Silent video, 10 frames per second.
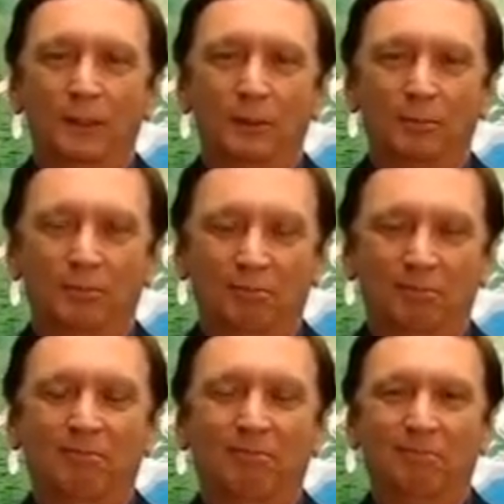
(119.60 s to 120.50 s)

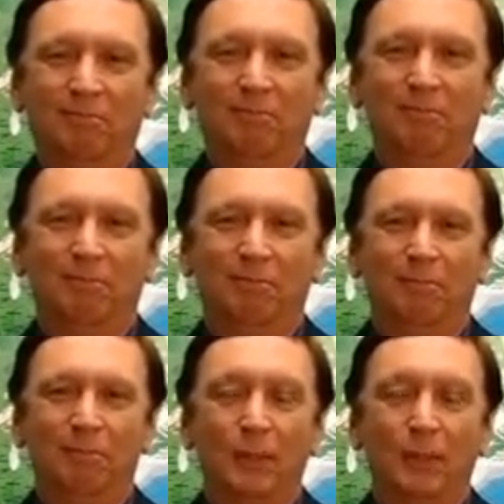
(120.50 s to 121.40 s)

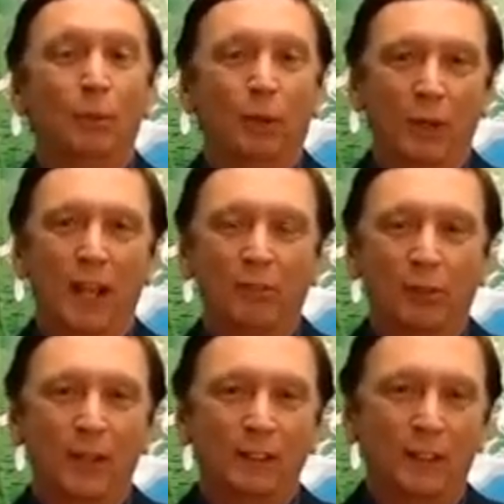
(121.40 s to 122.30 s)
have a
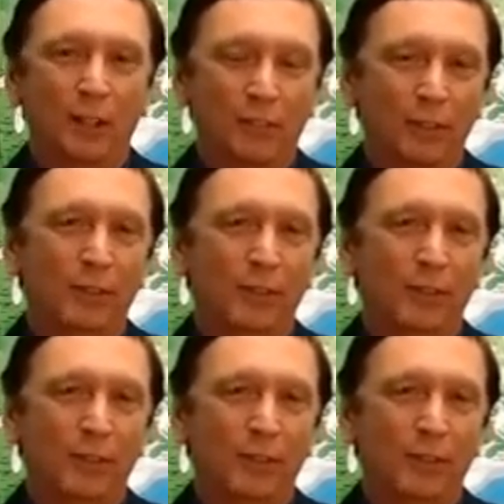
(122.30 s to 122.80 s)
great show for you